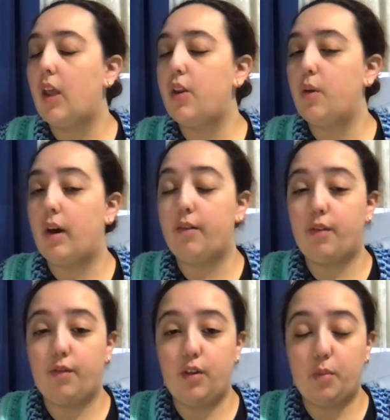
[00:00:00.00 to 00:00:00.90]
You have
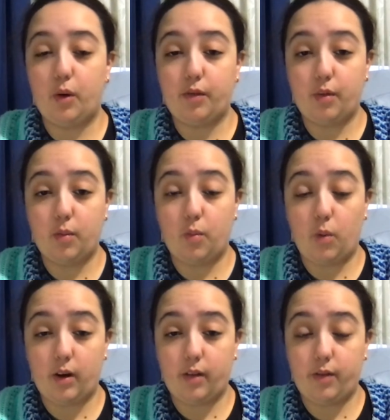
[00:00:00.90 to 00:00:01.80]
a viewpoint from
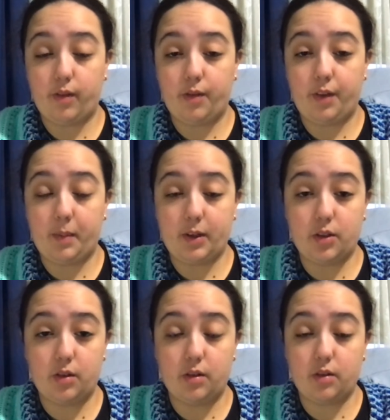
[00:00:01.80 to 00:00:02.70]
one of the female
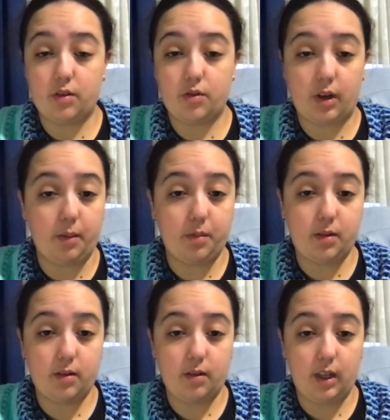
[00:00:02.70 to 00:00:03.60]
students
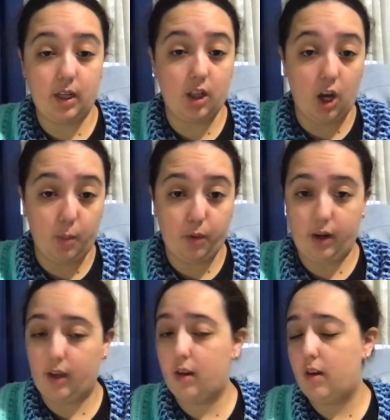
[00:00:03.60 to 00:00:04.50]
trapped in a
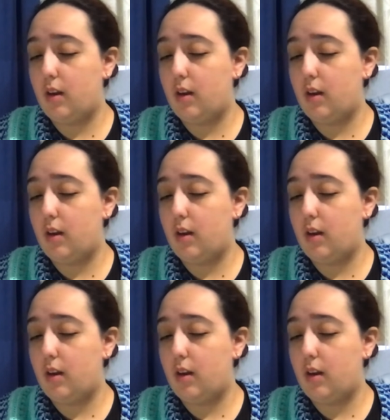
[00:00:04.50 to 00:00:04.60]
library,